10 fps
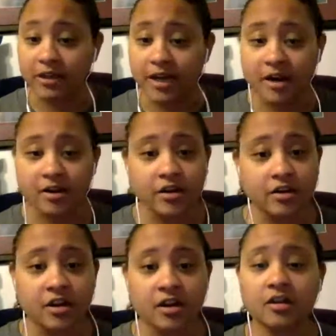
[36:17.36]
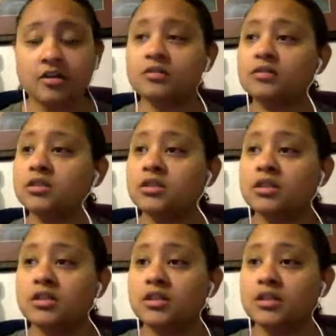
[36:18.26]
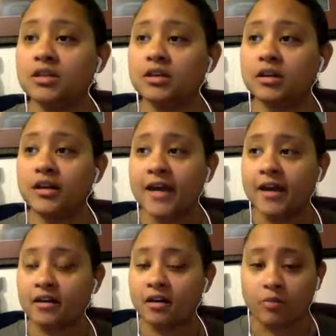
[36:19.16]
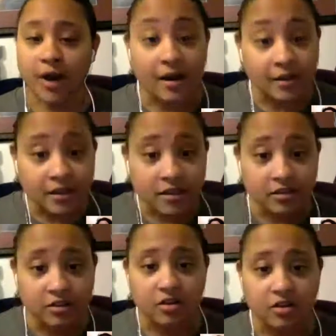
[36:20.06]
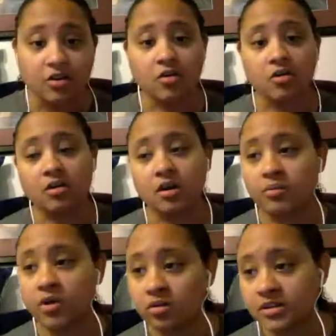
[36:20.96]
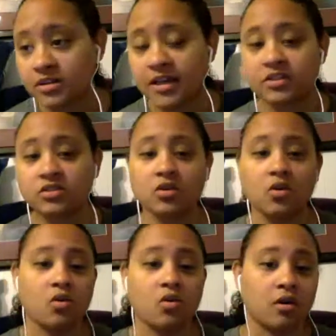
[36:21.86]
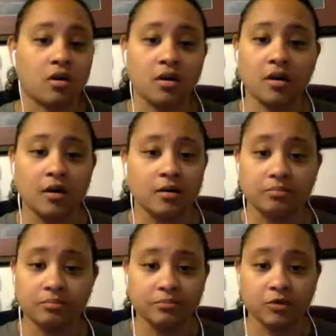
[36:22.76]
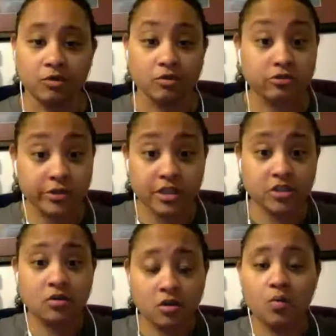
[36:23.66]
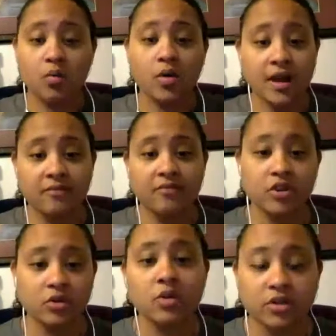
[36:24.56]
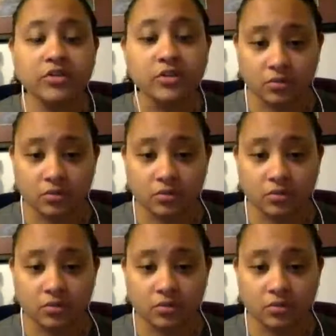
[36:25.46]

carry your gun at a rally or a protest or a grocery store, whatever you want to do.